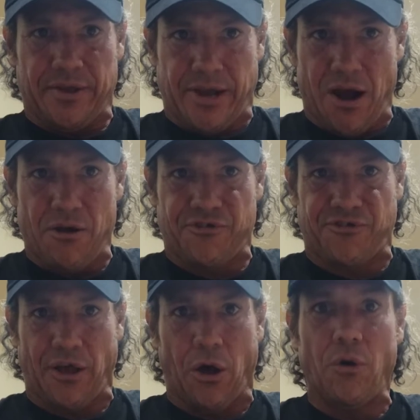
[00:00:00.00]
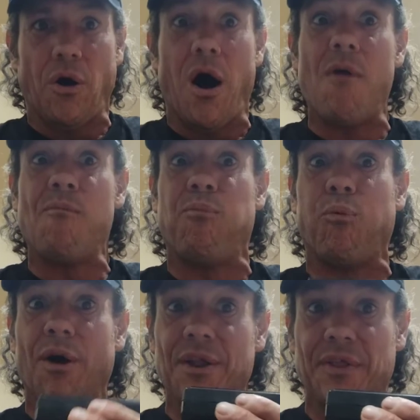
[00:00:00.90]
the carousel of
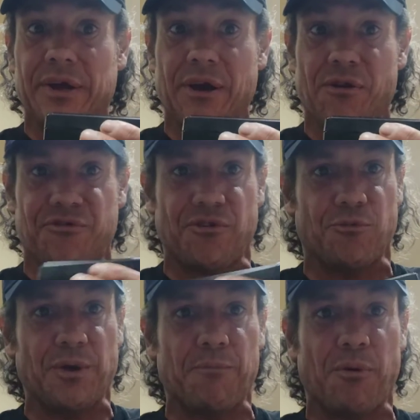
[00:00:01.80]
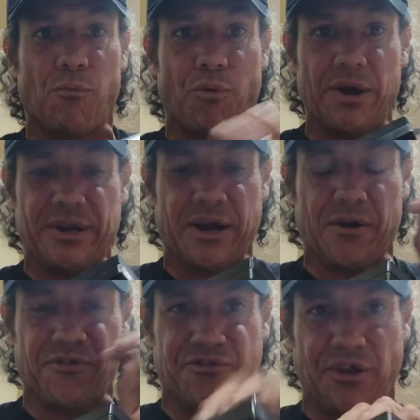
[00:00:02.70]
one of the carousels, we can put one
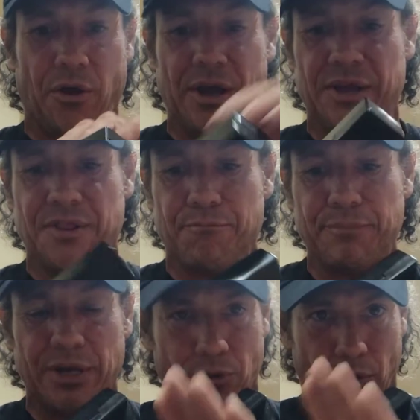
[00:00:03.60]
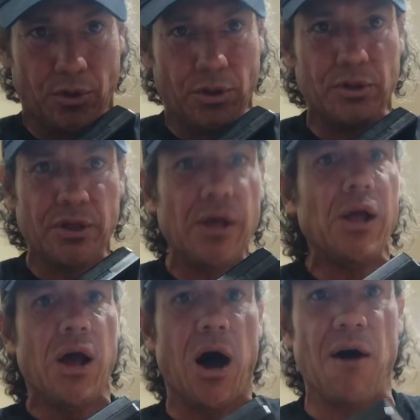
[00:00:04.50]
carousel in the middle
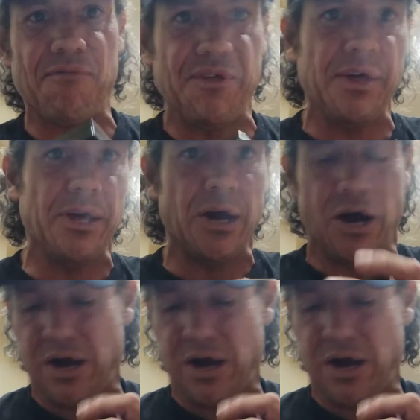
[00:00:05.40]
of the